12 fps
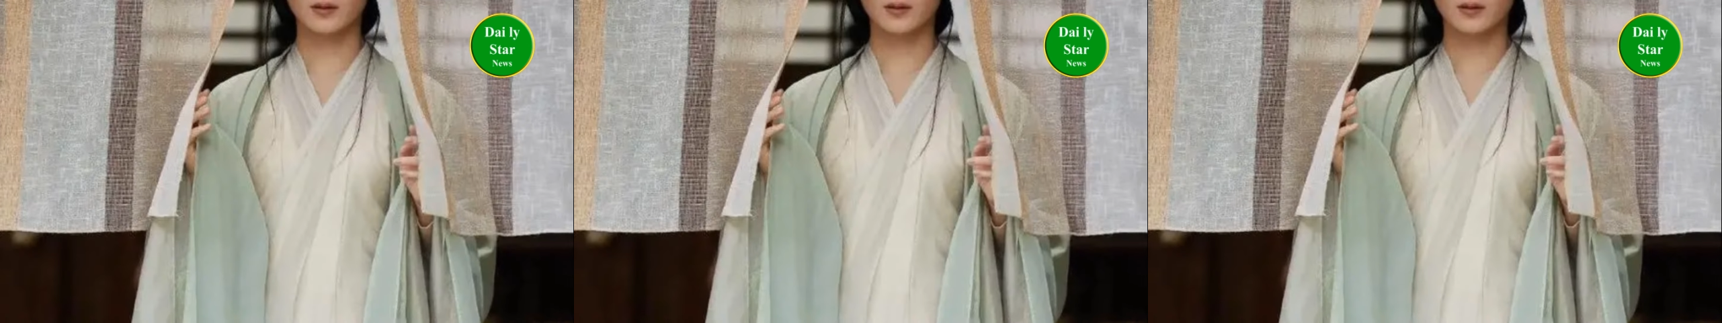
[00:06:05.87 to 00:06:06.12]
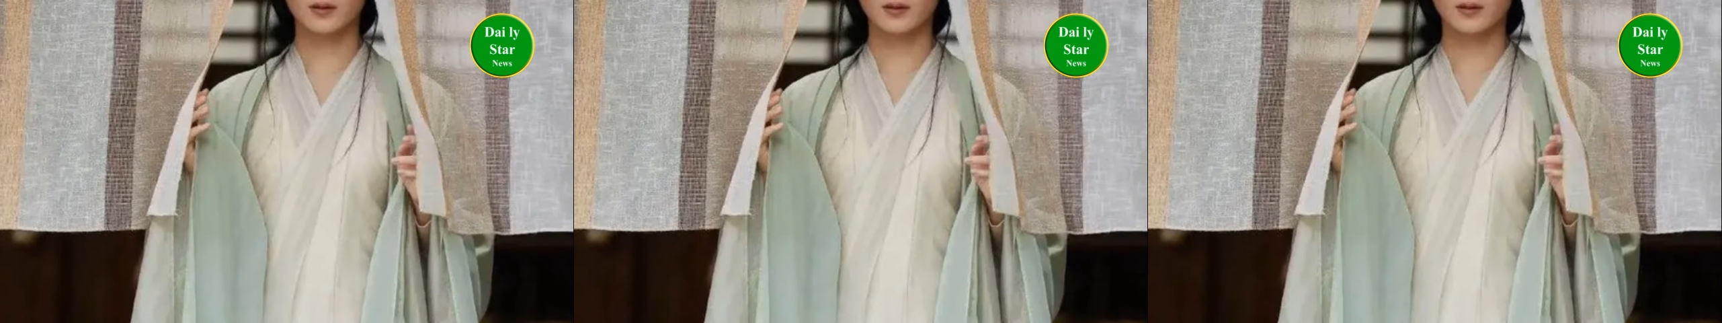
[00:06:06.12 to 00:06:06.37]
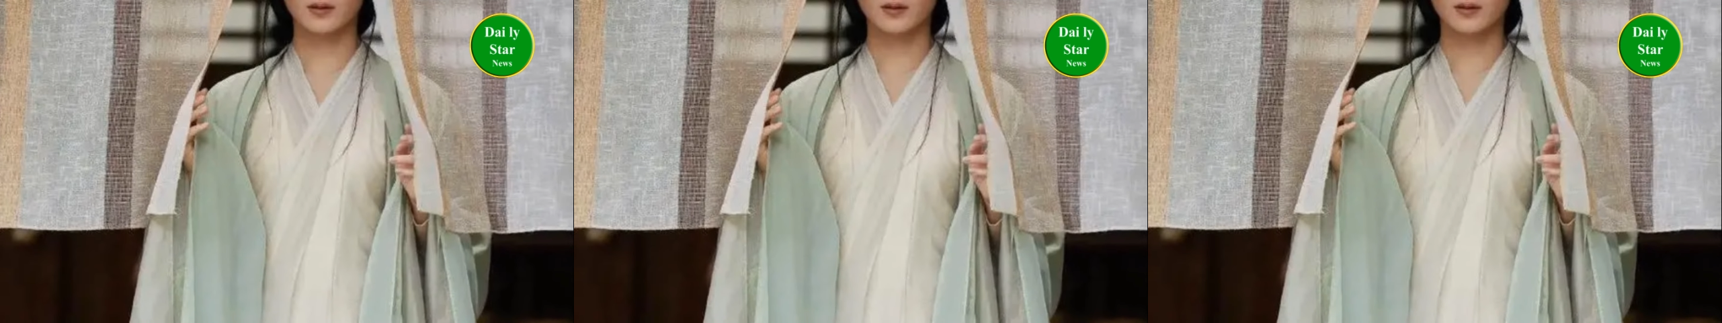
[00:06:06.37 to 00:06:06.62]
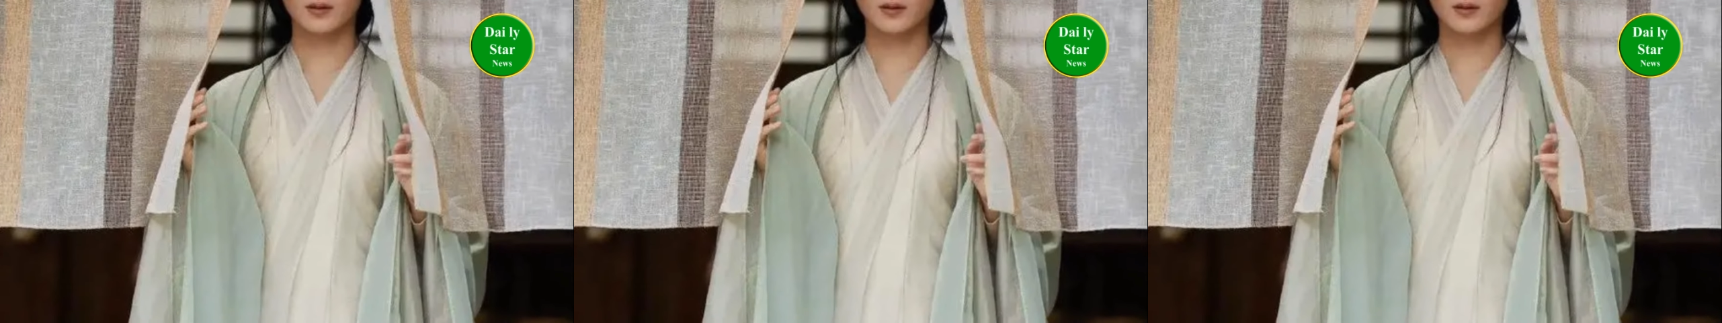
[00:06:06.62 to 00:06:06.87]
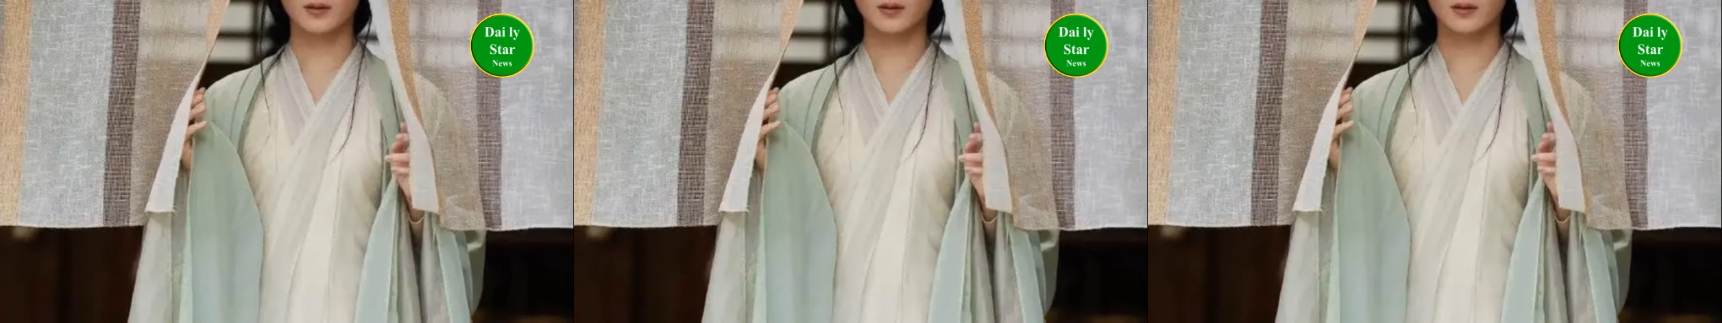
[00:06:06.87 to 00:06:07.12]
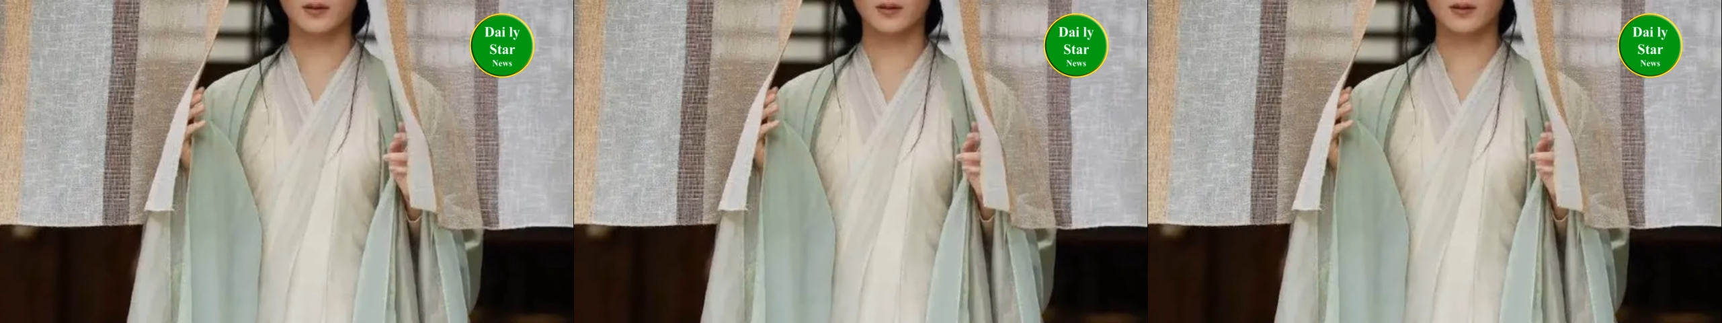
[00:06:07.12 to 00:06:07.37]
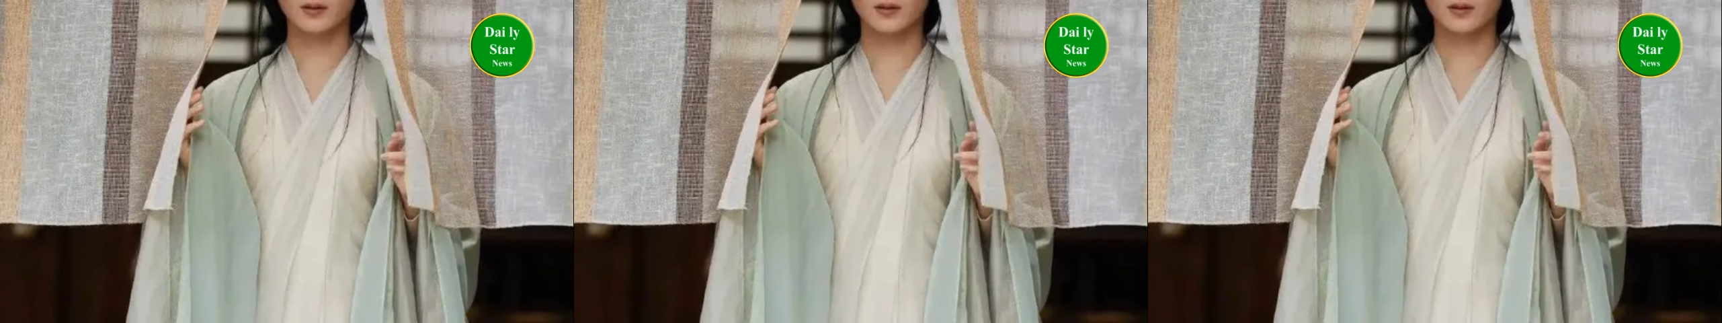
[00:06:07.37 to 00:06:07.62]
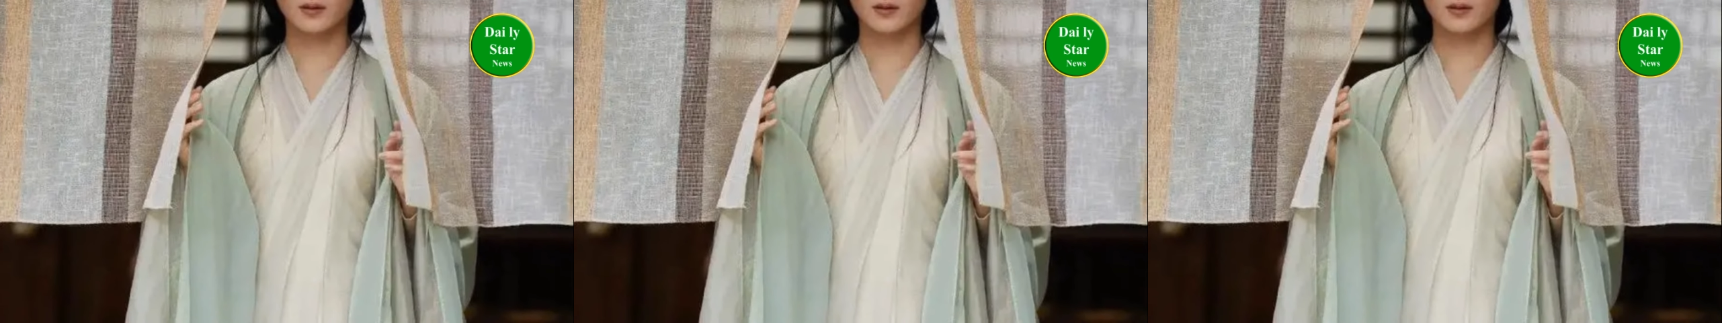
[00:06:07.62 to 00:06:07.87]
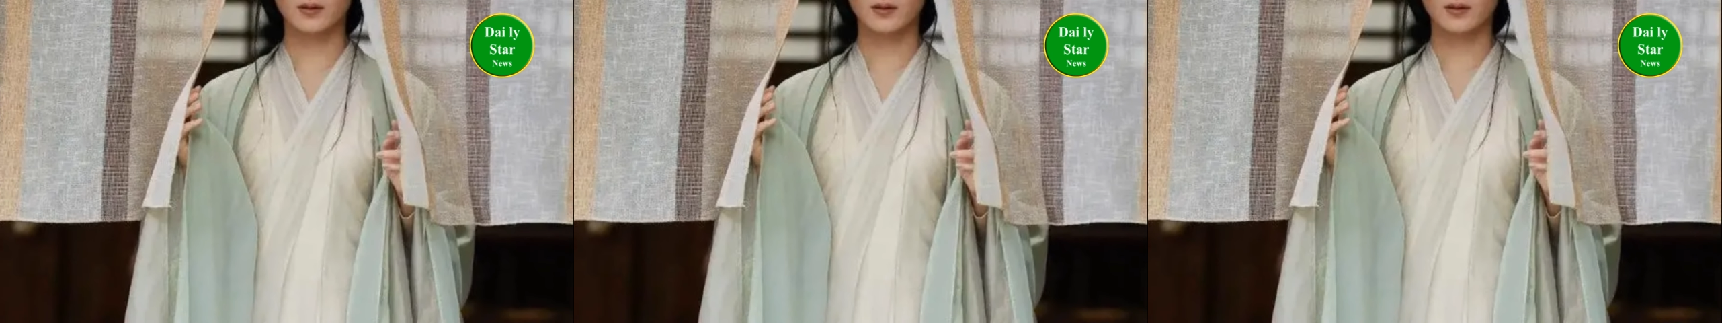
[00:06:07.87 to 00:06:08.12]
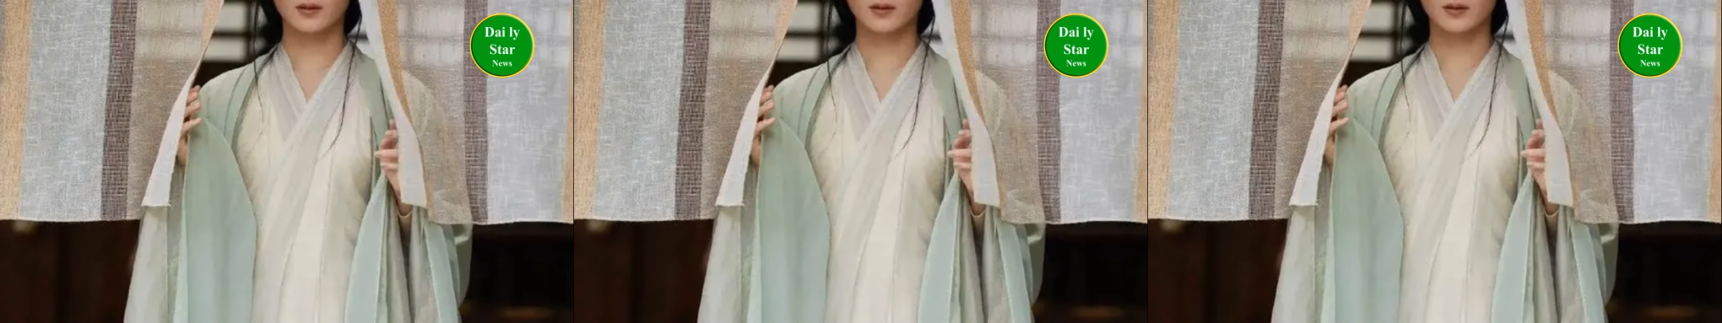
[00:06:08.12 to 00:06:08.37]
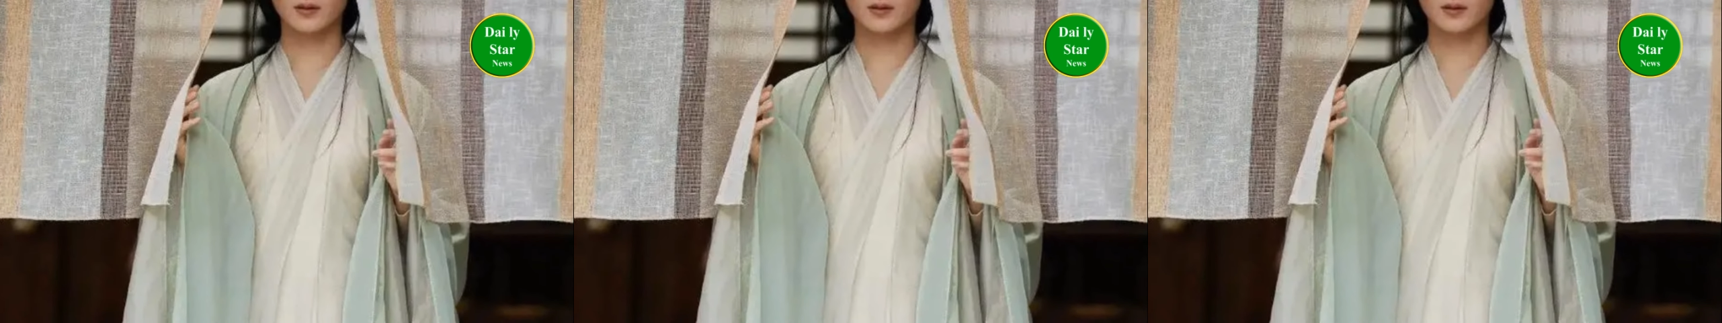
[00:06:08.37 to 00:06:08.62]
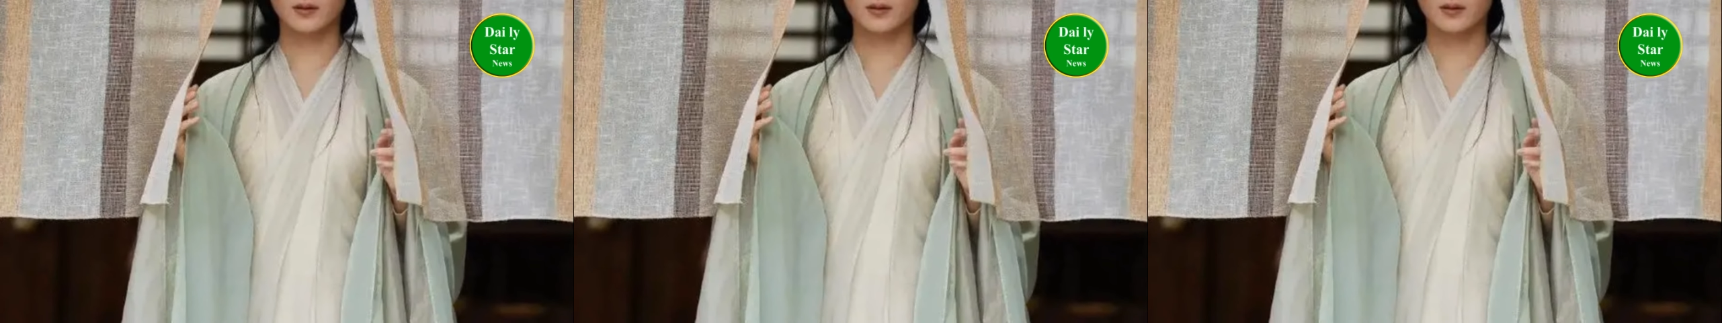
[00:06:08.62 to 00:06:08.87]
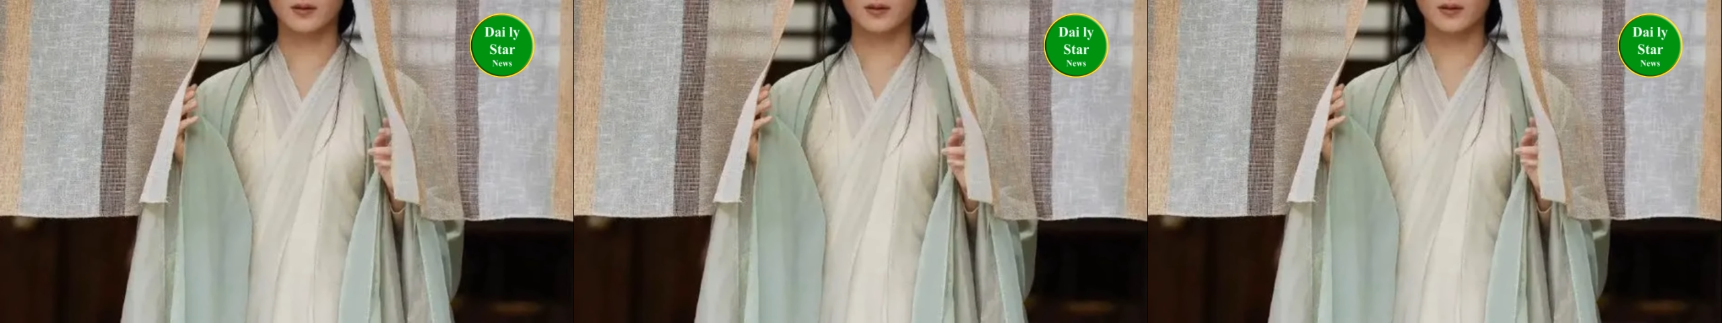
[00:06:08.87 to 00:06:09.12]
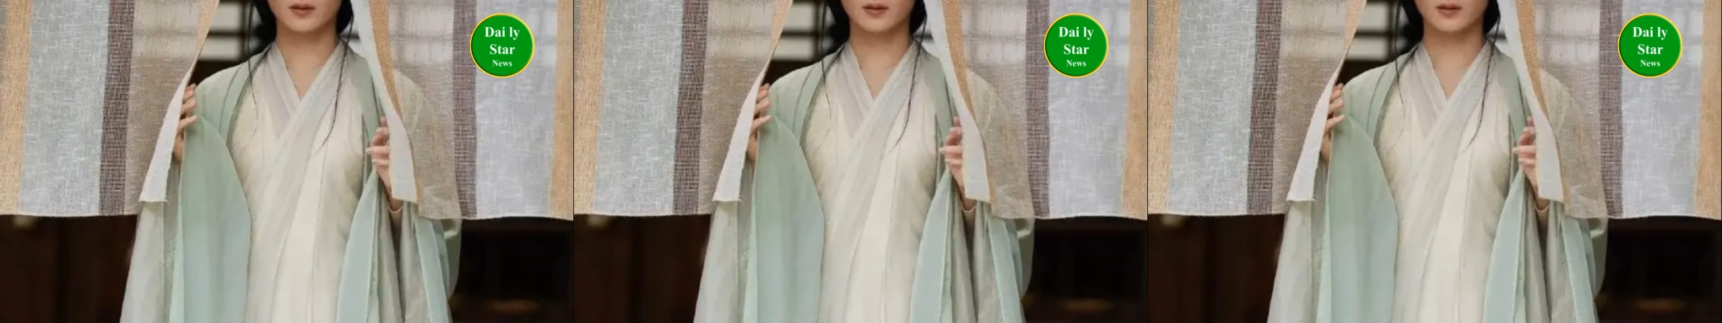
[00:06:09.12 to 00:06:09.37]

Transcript: Nobody's mouth can be seen.